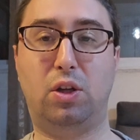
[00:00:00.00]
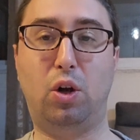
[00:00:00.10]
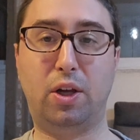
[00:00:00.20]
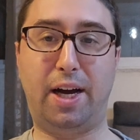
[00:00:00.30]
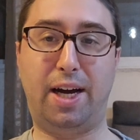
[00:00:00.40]
the
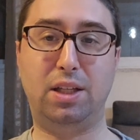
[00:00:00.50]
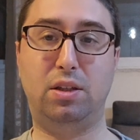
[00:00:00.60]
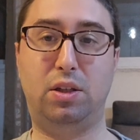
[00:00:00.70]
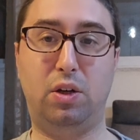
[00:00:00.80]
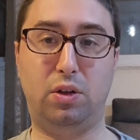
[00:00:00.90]
whole
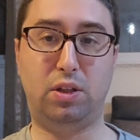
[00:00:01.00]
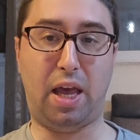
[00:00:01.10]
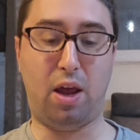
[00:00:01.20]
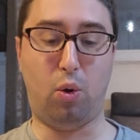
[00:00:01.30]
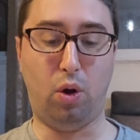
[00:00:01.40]
concept of nazirus
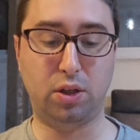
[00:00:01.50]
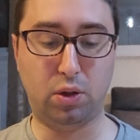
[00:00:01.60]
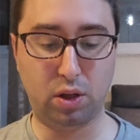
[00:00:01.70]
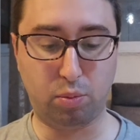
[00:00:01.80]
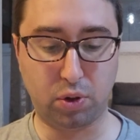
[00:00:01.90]
at all is
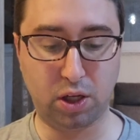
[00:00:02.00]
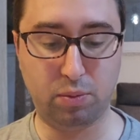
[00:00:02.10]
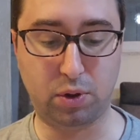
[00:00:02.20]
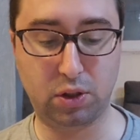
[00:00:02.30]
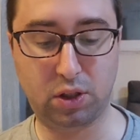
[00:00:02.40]
only
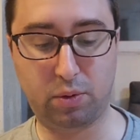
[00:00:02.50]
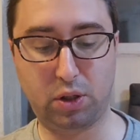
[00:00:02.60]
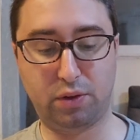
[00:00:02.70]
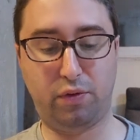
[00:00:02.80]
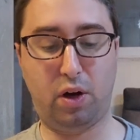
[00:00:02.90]
applicable to someone who
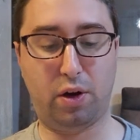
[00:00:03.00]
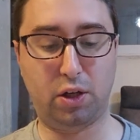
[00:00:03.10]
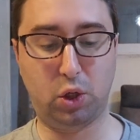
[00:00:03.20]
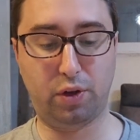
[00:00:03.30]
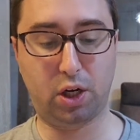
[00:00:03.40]
has a father.
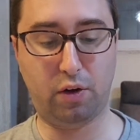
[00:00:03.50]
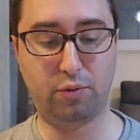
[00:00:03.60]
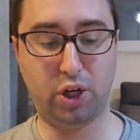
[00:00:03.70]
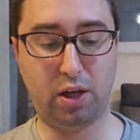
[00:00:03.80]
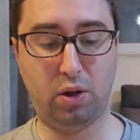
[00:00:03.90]
That's how they call
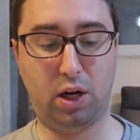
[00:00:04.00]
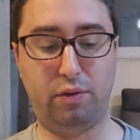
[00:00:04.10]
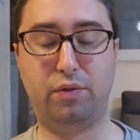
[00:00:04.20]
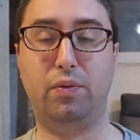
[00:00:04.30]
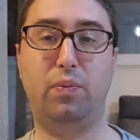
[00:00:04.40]
him
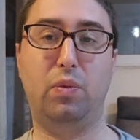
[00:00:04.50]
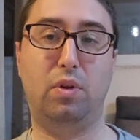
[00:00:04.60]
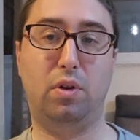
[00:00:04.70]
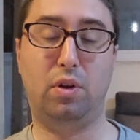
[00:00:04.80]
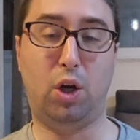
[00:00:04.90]
shein
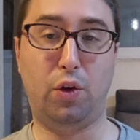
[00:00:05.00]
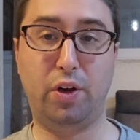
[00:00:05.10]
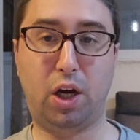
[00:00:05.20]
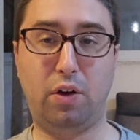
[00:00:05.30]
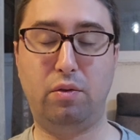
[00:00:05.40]
Or
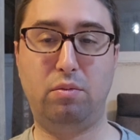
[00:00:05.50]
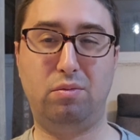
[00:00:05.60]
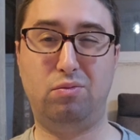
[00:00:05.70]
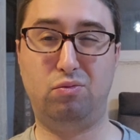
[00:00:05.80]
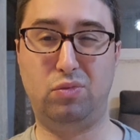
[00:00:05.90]
they call
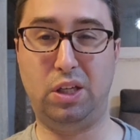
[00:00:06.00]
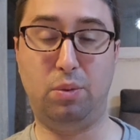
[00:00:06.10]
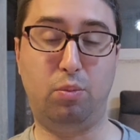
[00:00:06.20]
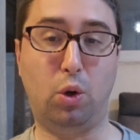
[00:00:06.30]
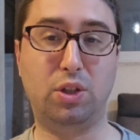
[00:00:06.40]

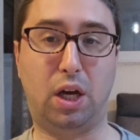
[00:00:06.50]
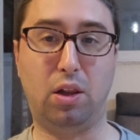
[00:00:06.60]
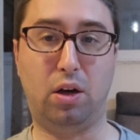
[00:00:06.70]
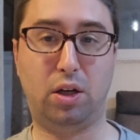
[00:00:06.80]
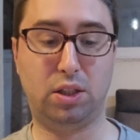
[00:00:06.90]
in most
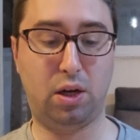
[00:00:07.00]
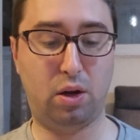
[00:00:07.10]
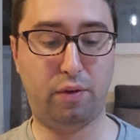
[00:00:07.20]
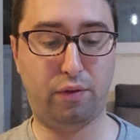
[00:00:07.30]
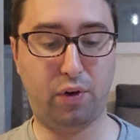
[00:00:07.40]
halachas they
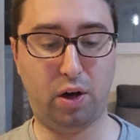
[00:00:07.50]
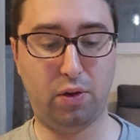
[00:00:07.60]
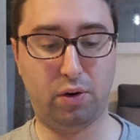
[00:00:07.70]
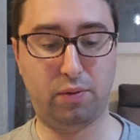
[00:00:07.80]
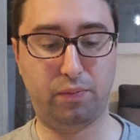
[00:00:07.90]
don't have a
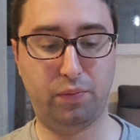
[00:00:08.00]
father.